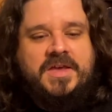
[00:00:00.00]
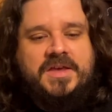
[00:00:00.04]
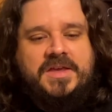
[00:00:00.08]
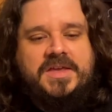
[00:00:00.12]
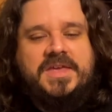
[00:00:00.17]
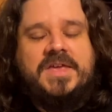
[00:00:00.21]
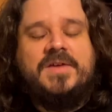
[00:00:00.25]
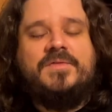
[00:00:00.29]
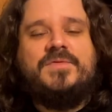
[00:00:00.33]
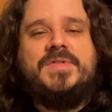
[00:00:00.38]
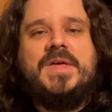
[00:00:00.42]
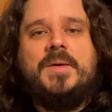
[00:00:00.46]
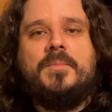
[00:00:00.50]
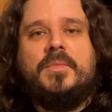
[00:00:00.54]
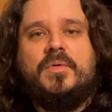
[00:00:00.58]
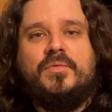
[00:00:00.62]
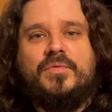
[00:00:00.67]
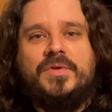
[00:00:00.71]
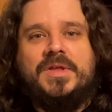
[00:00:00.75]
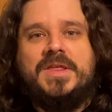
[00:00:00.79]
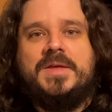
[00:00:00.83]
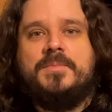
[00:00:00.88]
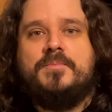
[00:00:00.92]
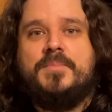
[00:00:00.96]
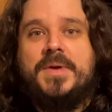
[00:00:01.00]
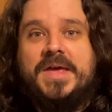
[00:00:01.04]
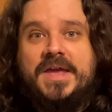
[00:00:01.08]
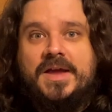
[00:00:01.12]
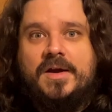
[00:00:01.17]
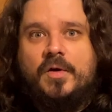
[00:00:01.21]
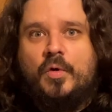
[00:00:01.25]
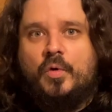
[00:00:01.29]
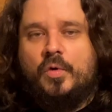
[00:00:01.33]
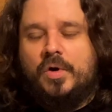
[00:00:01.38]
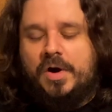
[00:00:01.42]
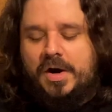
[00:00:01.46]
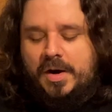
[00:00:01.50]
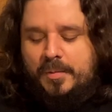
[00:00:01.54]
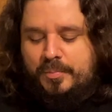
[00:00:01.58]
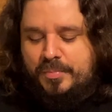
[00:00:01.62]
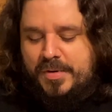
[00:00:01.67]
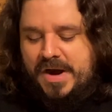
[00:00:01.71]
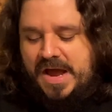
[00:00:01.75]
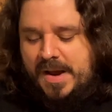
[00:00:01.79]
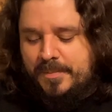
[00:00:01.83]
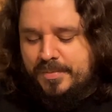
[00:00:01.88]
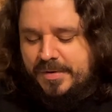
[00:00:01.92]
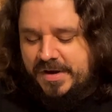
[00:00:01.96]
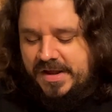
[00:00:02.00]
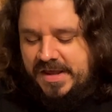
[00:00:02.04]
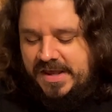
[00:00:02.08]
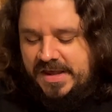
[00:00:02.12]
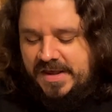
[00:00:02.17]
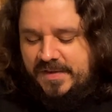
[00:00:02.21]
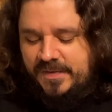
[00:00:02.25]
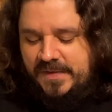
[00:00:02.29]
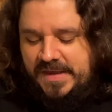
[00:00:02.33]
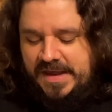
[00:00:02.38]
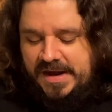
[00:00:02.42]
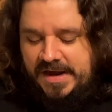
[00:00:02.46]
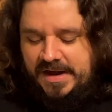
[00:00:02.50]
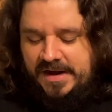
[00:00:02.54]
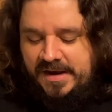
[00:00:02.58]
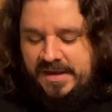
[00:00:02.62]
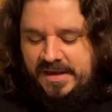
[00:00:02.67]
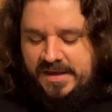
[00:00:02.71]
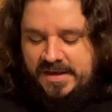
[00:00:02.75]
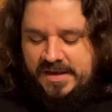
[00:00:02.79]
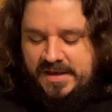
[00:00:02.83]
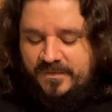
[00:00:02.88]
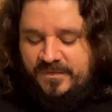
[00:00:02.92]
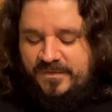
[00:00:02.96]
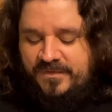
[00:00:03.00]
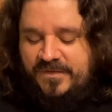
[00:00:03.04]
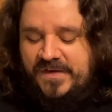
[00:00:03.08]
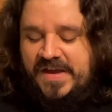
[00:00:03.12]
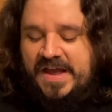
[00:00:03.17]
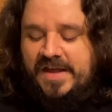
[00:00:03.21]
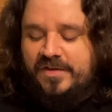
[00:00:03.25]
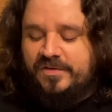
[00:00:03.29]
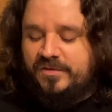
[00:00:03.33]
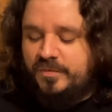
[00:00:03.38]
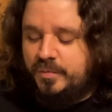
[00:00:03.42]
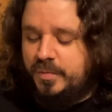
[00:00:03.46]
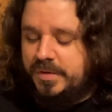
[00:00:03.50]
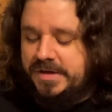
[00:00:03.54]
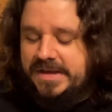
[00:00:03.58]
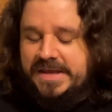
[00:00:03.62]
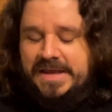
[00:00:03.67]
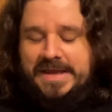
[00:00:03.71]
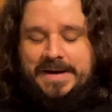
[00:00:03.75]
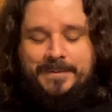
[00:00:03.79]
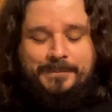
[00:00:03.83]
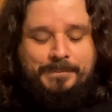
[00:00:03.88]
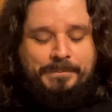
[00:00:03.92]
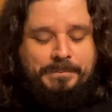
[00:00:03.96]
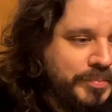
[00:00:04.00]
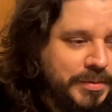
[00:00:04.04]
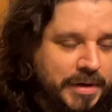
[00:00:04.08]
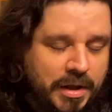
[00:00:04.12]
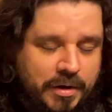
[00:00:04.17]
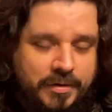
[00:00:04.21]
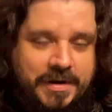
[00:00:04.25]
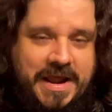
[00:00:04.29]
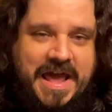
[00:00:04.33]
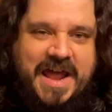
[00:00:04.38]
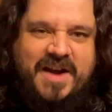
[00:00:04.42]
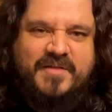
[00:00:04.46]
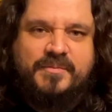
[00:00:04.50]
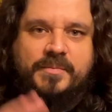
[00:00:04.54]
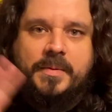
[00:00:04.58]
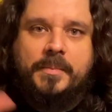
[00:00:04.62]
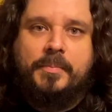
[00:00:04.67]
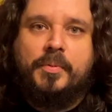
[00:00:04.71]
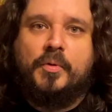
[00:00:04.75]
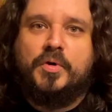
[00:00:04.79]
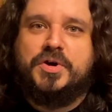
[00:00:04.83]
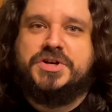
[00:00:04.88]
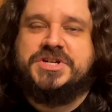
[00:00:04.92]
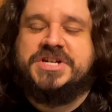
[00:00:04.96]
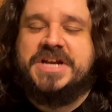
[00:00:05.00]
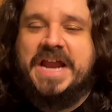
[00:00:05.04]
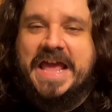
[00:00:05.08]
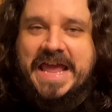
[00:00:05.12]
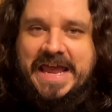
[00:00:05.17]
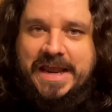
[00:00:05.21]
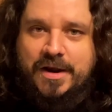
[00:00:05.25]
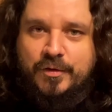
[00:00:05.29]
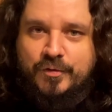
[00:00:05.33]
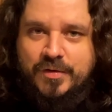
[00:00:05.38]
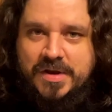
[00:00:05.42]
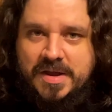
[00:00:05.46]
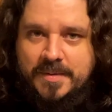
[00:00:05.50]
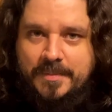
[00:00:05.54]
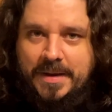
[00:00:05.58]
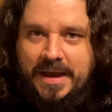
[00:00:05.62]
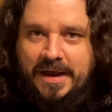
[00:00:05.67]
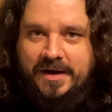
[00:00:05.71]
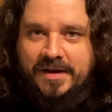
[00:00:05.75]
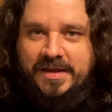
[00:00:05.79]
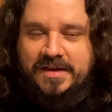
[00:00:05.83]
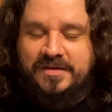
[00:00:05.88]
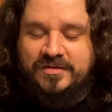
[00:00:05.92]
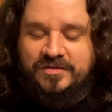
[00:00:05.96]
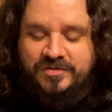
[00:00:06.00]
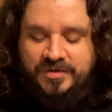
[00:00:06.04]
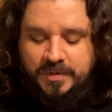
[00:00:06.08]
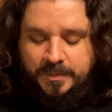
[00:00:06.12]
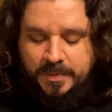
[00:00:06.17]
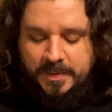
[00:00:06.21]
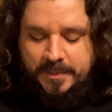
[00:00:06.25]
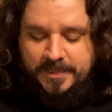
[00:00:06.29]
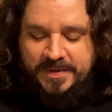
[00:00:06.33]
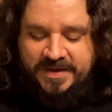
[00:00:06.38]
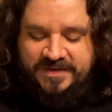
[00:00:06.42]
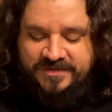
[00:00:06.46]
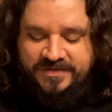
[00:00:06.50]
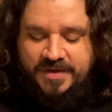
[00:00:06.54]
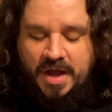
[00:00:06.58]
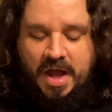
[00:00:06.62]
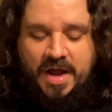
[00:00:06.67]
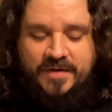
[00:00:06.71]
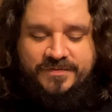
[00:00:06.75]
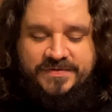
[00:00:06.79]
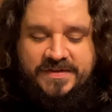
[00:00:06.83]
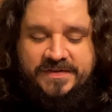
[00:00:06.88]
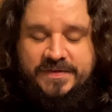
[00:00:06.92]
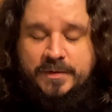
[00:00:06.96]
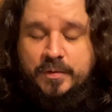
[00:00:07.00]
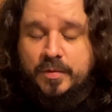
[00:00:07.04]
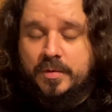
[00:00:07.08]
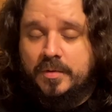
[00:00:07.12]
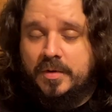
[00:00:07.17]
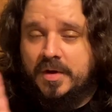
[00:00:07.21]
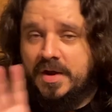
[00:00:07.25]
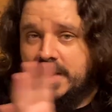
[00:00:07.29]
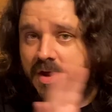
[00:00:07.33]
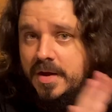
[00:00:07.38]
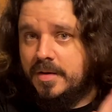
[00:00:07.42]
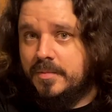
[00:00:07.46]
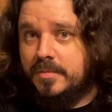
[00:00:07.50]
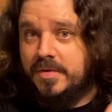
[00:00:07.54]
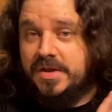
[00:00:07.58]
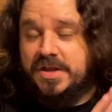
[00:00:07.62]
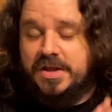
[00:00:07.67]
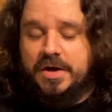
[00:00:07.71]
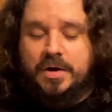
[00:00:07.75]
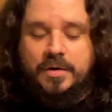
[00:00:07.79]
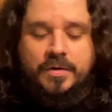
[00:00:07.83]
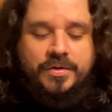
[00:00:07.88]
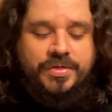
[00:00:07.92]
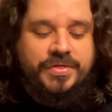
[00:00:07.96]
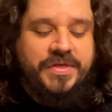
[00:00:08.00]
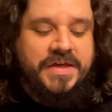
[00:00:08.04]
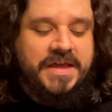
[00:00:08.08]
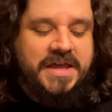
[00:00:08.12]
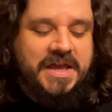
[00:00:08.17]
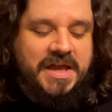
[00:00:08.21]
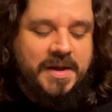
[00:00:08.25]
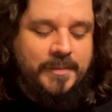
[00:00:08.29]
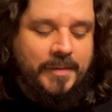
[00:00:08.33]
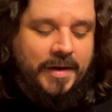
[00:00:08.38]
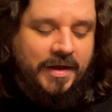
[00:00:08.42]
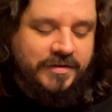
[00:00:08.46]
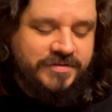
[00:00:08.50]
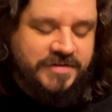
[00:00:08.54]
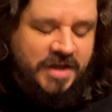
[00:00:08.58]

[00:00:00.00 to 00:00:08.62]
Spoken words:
give them a really big horror property, and then fans would get blown out of proportion, angry about it, and super pissed off that they were, you know, thinking about